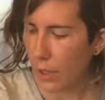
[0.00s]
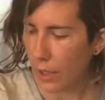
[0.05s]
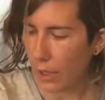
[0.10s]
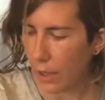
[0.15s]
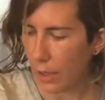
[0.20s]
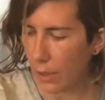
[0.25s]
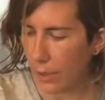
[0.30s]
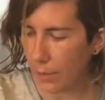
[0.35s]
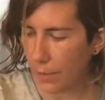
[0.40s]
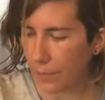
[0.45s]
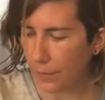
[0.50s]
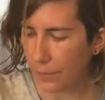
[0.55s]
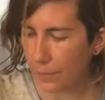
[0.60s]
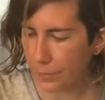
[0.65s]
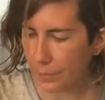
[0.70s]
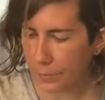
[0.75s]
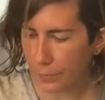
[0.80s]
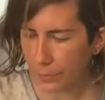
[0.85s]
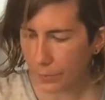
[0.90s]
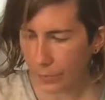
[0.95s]

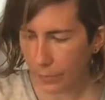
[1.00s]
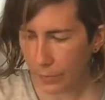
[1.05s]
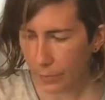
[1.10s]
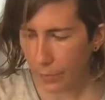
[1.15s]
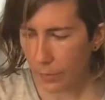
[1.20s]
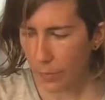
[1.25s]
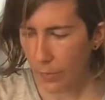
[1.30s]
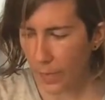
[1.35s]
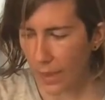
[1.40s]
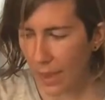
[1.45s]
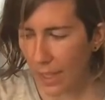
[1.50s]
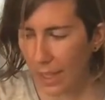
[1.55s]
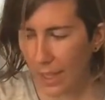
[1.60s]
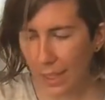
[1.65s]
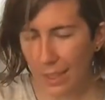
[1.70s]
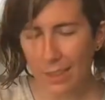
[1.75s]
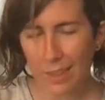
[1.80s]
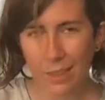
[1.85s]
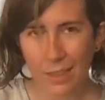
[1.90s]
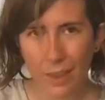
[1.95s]
And
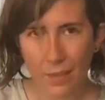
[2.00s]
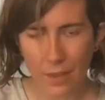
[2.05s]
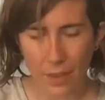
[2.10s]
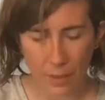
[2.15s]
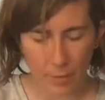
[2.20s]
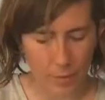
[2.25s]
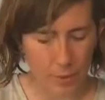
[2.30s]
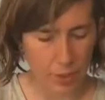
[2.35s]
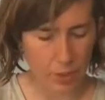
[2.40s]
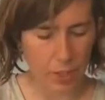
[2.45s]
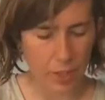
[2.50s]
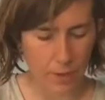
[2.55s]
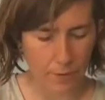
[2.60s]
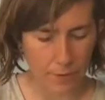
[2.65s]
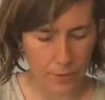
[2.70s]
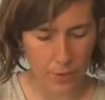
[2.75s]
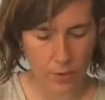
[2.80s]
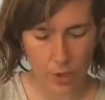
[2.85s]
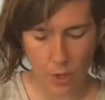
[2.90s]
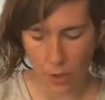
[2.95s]
I still have that much
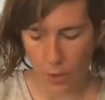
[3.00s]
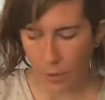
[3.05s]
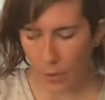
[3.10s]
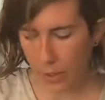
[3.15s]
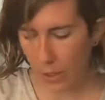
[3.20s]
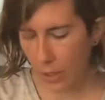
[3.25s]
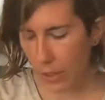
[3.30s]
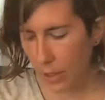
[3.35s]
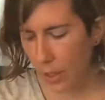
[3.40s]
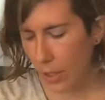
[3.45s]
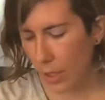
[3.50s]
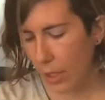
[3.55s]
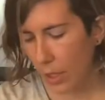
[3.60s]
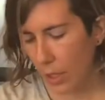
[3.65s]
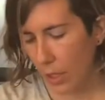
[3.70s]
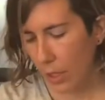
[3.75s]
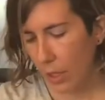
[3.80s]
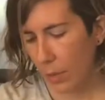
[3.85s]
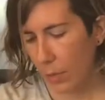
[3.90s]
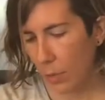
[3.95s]
left. So
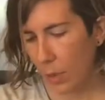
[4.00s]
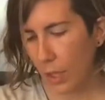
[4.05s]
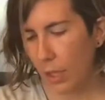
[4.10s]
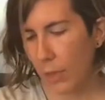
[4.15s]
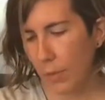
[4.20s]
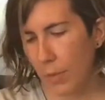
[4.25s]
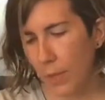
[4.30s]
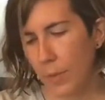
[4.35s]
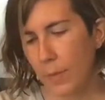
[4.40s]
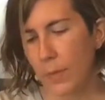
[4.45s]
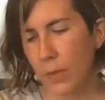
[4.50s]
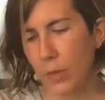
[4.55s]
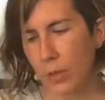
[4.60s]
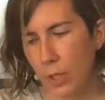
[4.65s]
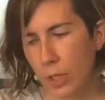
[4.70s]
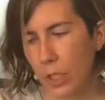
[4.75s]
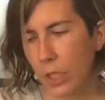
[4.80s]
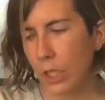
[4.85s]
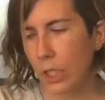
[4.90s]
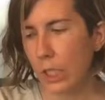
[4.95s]
probably gonna be
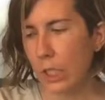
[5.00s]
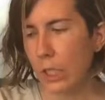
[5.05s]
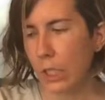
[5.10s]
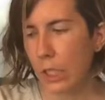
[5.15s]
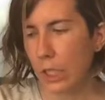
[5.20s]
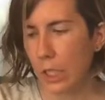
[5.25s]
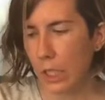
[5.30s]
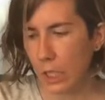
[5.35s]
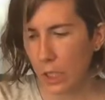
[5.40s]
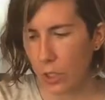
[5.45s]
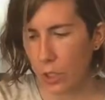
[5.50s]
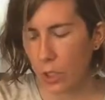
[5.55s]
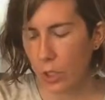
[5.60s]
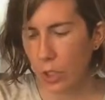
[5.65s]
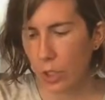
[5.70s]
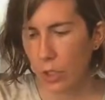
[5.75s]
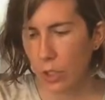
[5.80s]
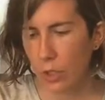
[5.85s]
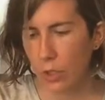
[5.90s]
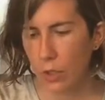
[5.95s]
3 sheets each.
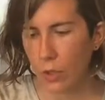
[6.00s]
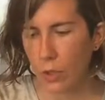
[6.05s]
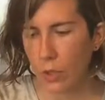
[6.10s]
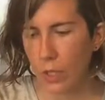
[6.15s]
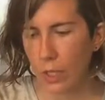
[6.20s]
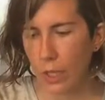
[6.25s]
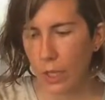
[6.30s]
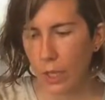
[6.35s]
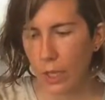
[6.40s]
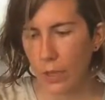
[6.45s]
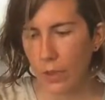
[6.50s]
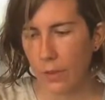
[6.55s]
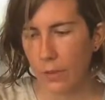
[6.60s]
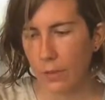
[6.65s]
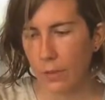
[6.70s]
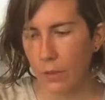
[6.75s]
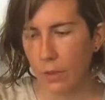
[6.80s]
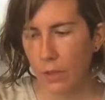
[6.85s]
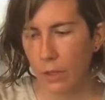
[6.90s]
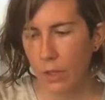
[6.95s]
So I'm gonna have
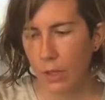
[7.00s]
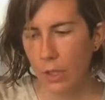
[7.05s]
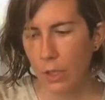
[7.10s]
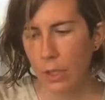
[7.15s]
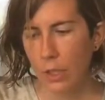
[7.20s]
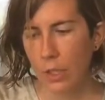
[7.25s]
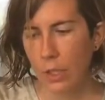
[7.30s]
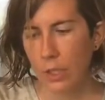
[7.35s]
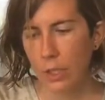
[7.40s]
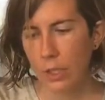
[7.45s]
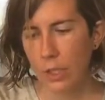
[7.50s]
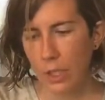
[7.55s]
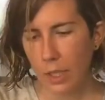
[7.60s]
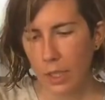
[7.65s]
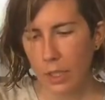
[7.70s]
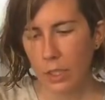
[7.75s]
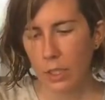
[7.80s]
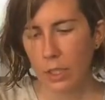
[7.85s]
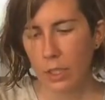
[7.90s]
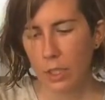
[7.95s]

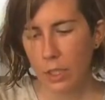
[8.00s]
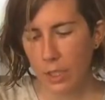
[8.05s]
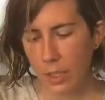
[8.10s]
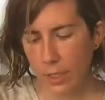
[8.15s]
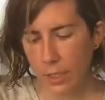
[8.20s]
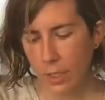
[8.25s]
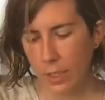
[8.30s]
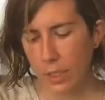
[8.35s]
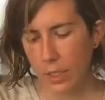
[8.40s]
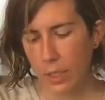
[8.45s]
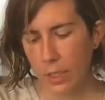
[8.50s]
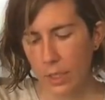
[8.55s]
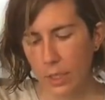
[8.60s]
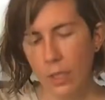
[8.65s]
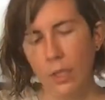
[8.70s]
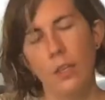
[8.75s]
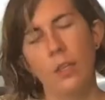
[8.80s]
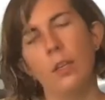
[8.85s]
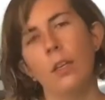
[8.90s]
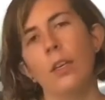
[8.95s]
6 sheets
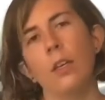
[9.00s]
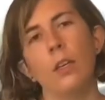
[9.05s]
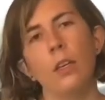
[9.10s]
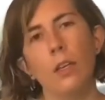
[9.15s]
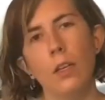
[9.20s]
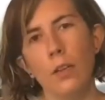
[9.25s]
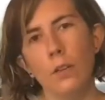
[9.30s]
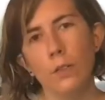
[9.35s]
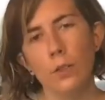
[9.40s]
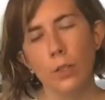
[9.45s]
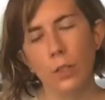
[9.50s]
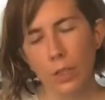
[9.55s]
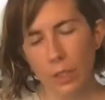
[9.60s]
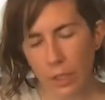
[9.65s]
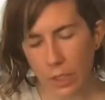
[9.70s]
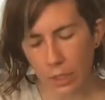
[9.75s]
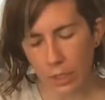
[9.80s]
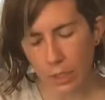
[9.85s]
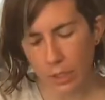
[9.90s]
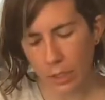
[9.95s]
of
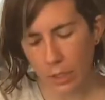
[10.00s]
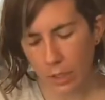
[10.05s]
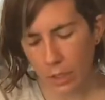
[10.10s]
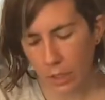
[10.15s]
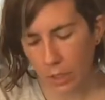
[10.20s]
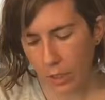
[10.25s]
cookies.